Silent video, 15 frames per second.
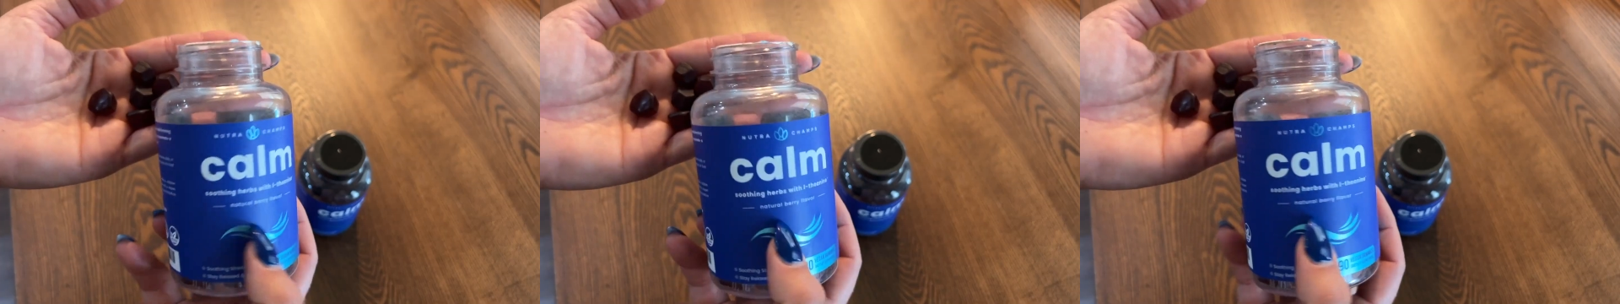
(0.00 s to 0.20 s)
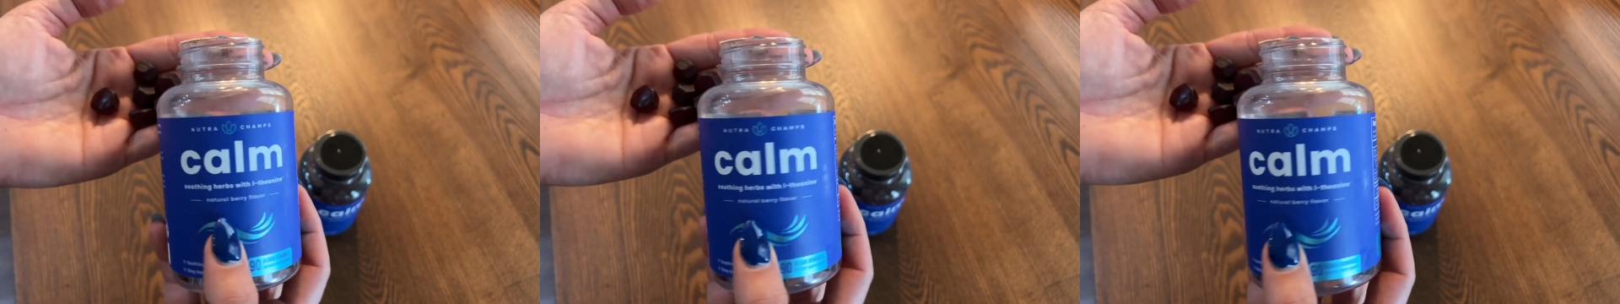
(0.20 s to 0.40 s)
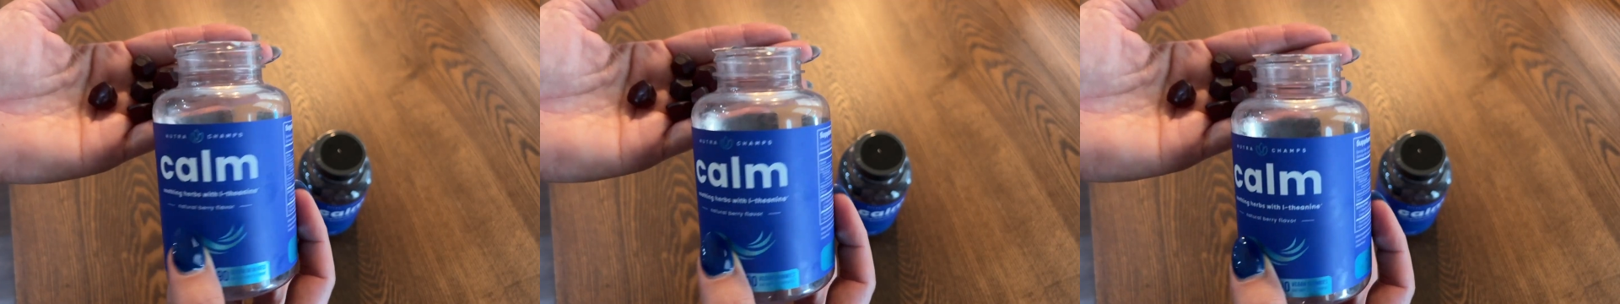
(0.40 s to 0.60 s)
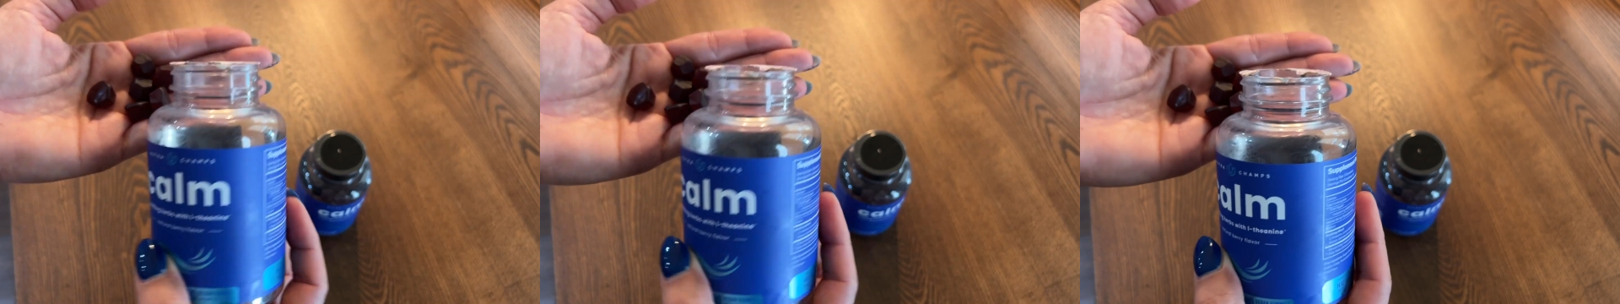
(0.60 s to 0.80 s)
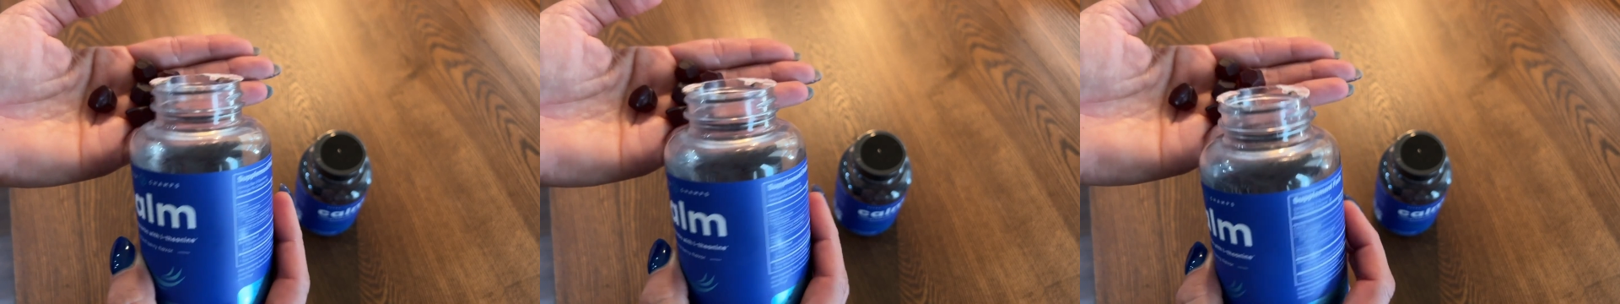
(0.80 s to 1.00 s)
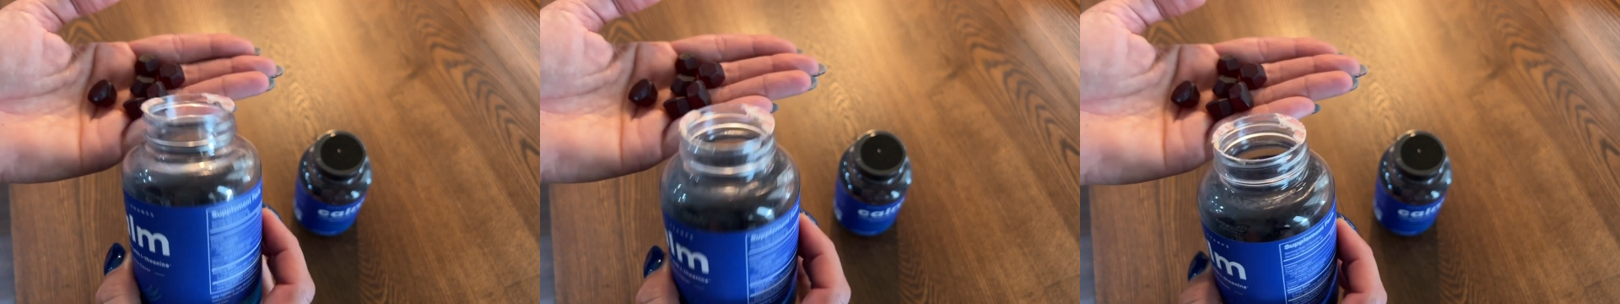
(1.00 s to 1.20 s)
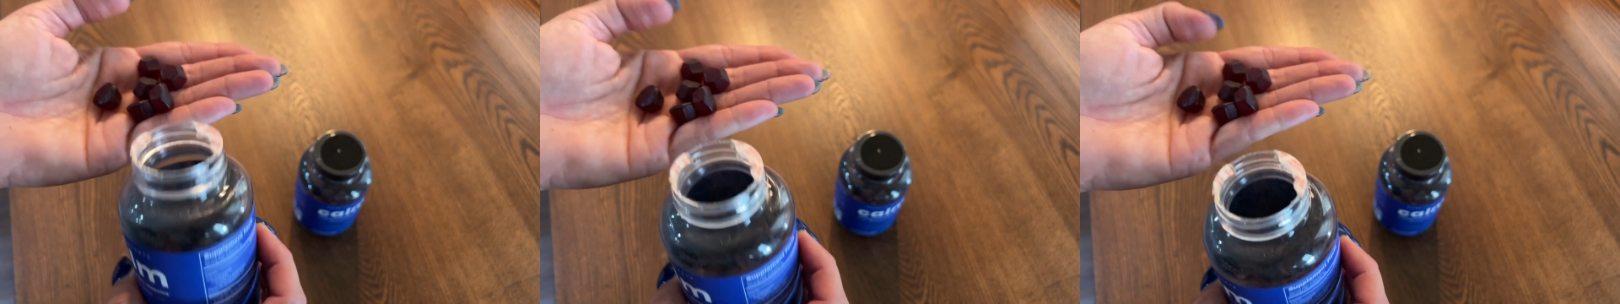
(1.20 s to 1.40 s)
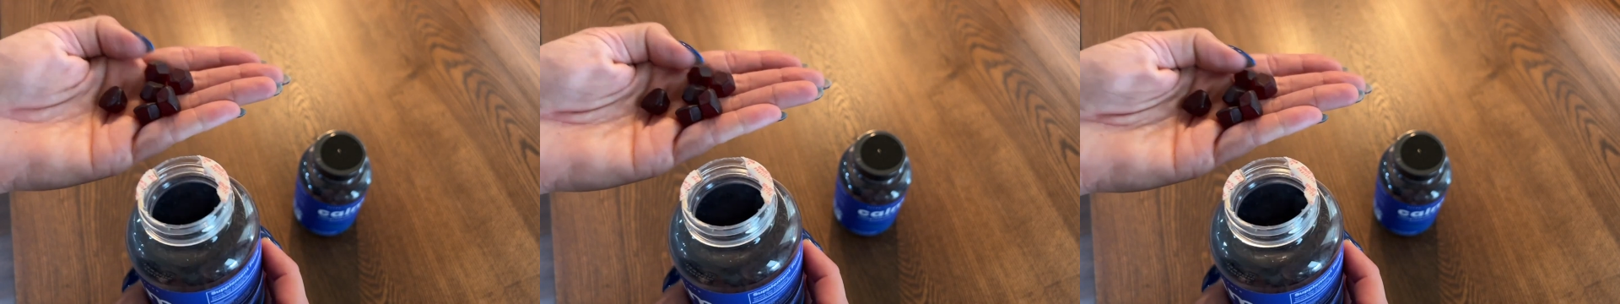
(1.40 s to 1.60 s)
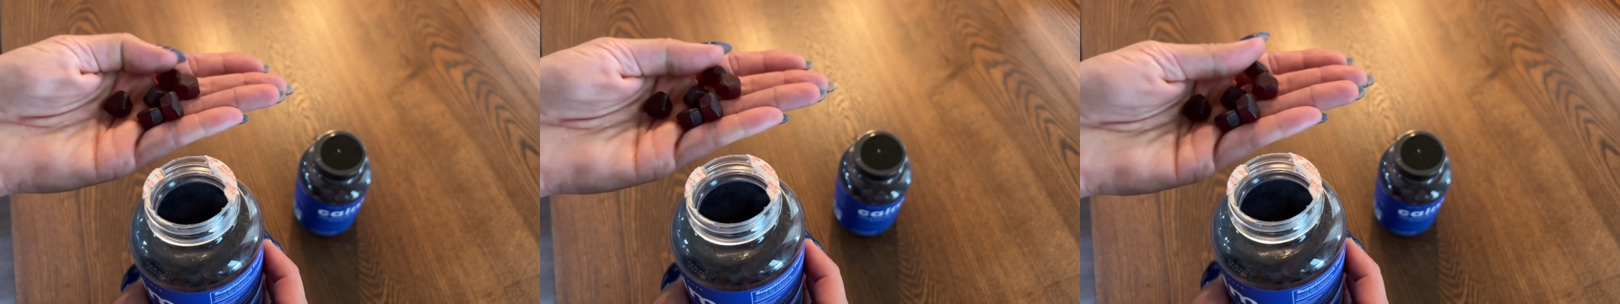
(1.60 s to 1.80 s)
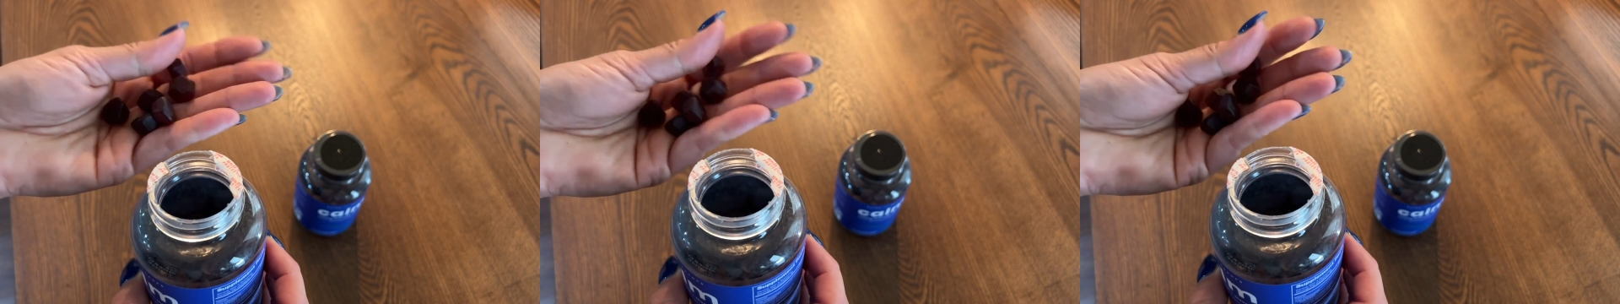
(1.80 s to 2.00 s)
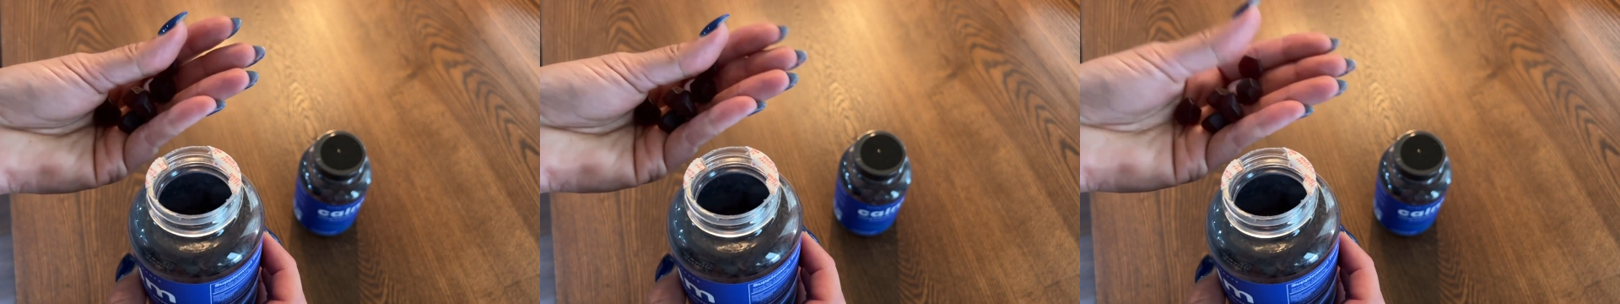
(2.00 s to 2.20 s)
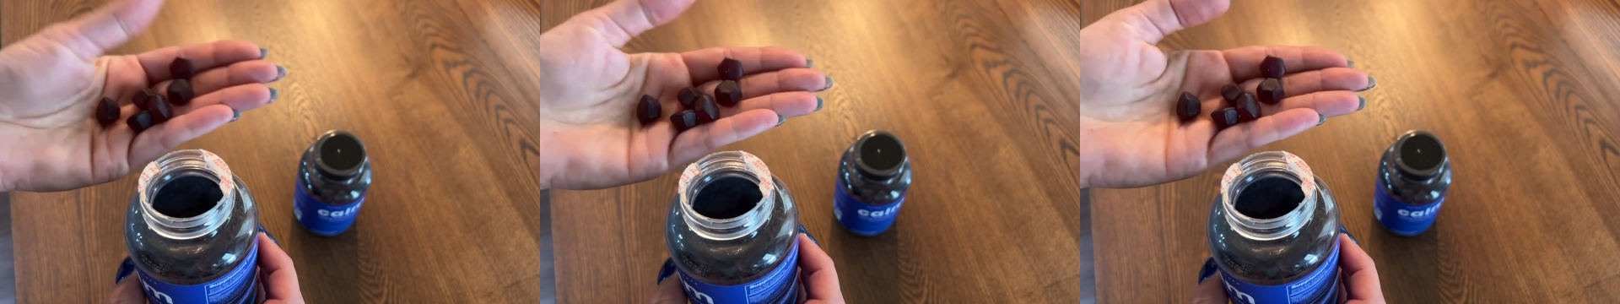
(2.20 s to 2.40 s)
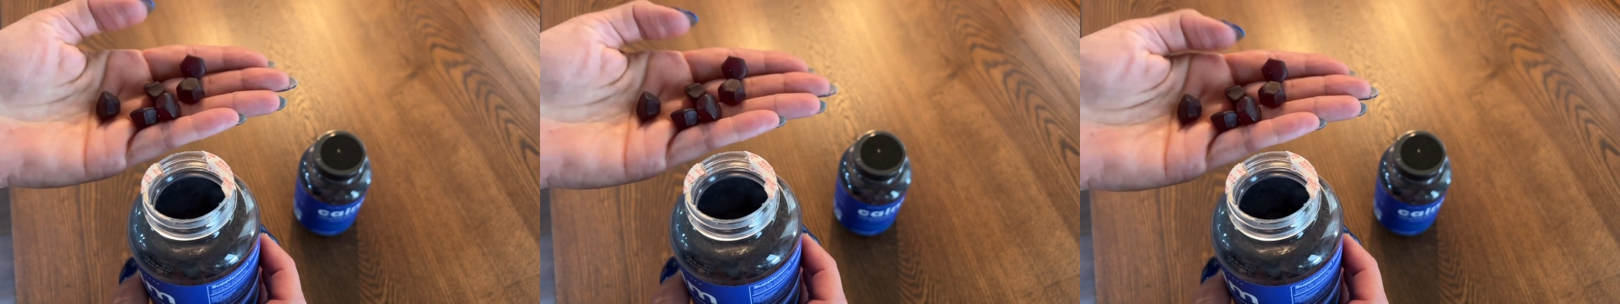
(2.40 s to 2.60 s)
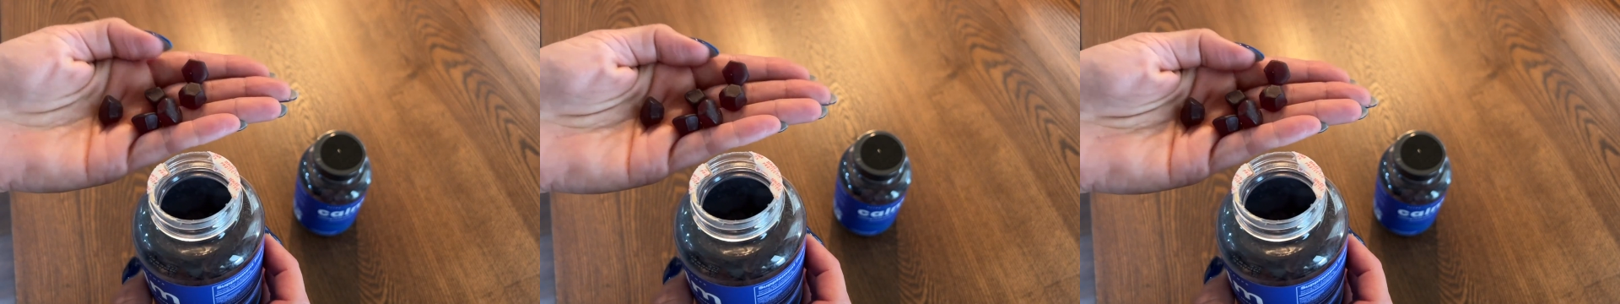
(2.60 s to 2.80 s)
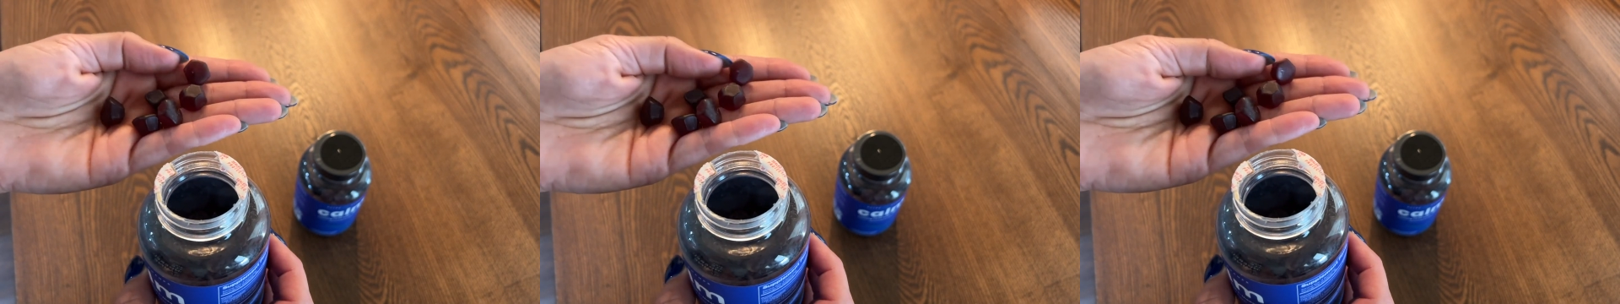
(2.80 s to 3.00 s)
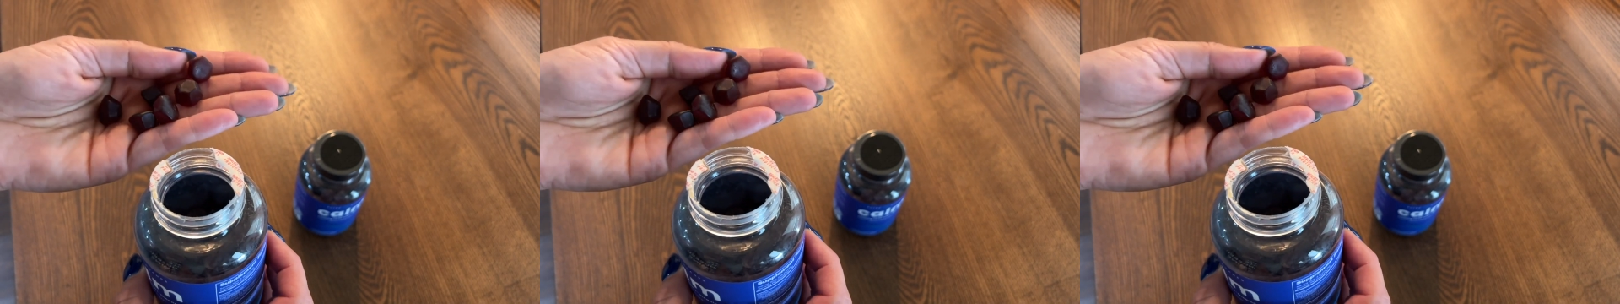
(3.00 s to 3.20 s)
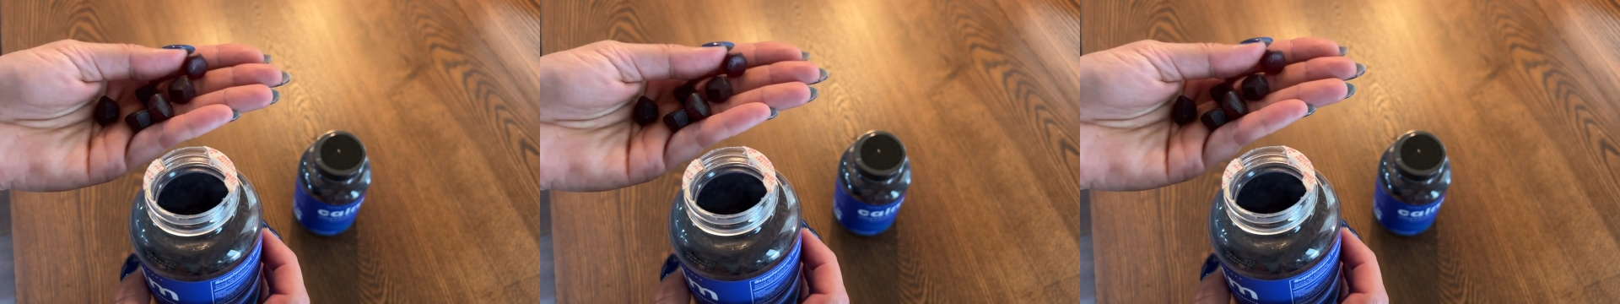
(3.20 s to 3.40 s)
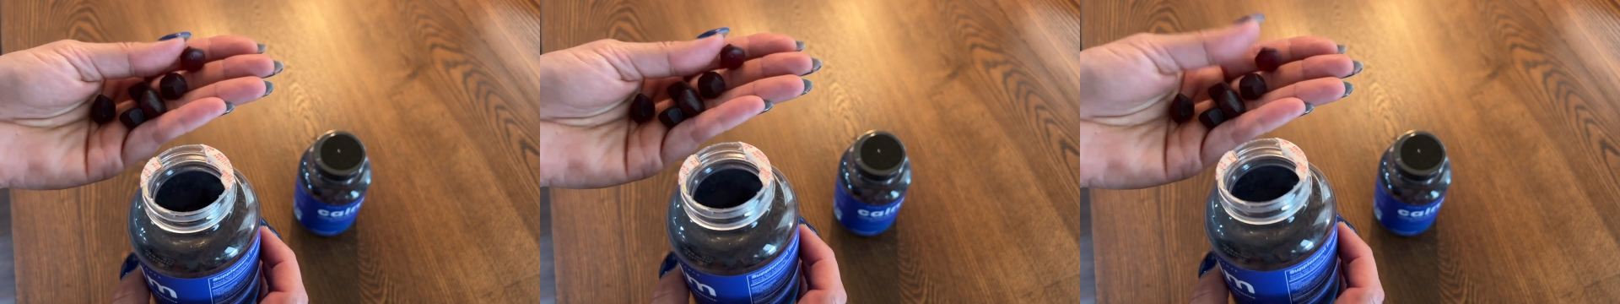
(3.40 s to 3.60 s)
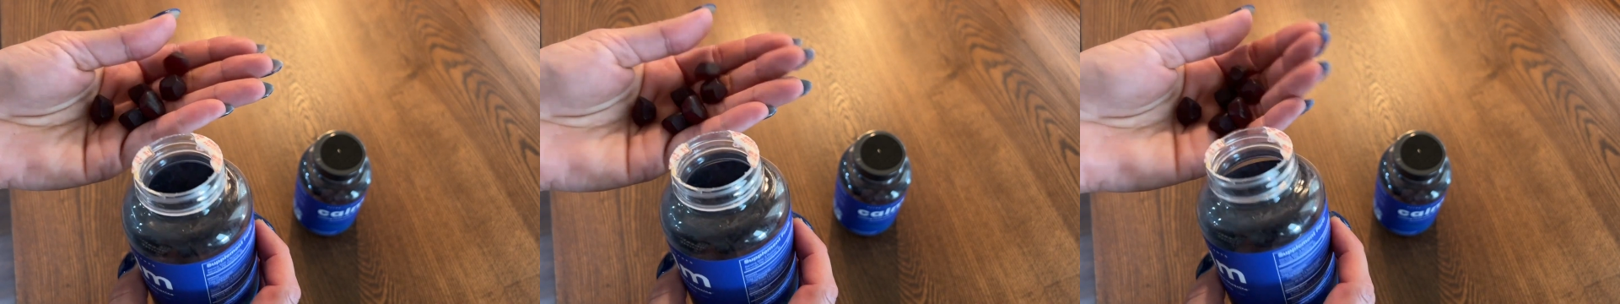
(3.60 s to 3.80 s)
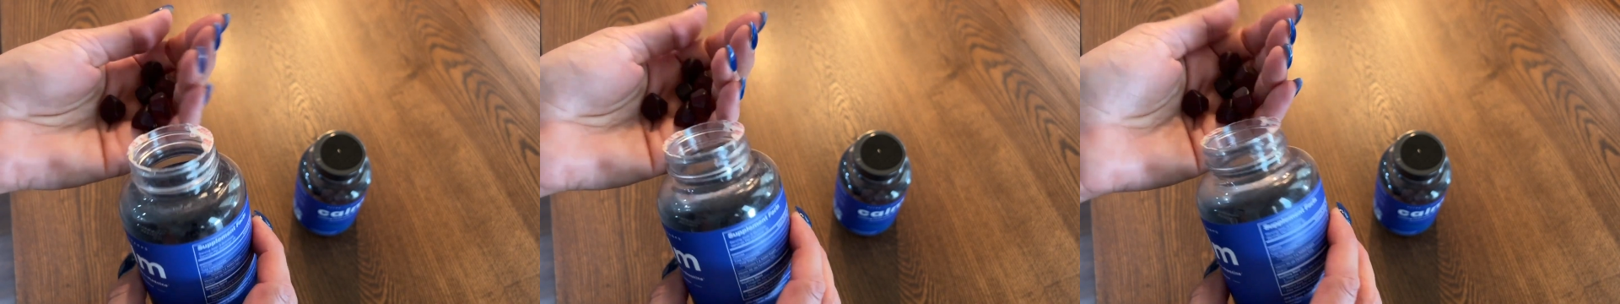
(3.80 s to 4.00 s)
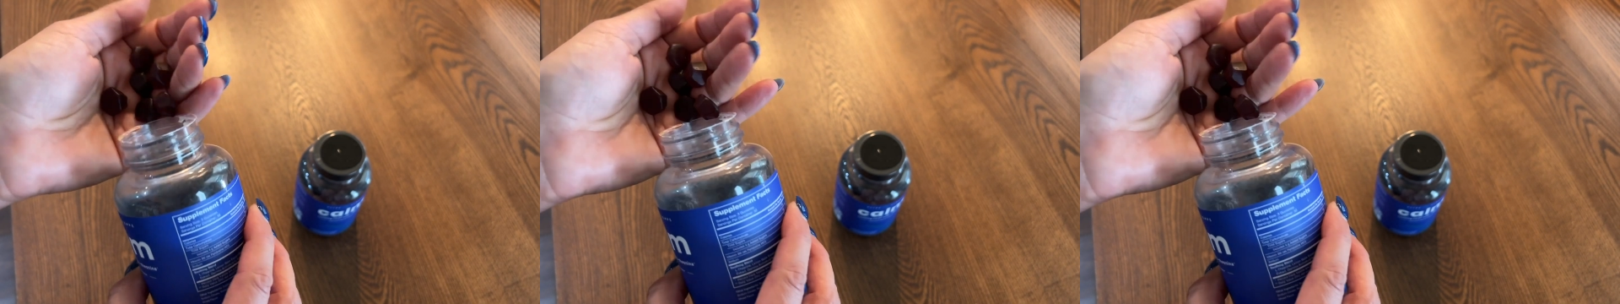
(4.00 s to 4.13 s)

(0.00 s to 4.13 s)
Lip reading: (no speaker visible)